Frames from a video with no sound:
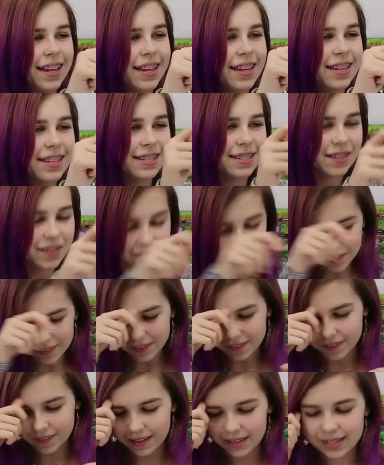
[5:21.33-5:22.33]
He's
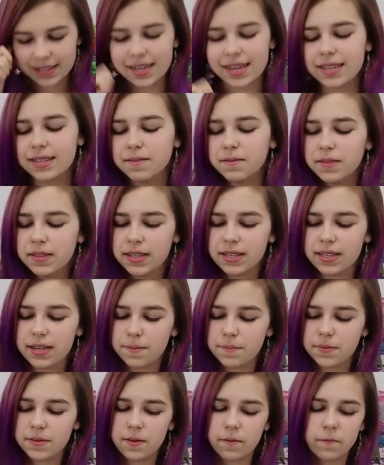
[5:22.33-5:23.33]
cool. He's got some of the
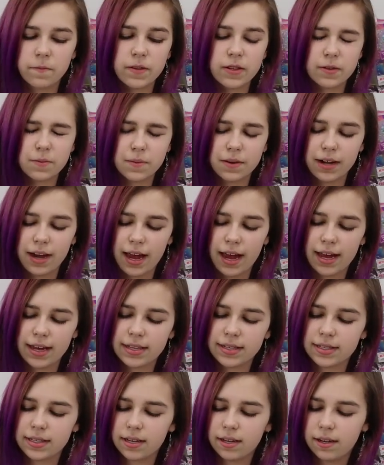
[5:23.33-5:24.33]
same stuff this one has.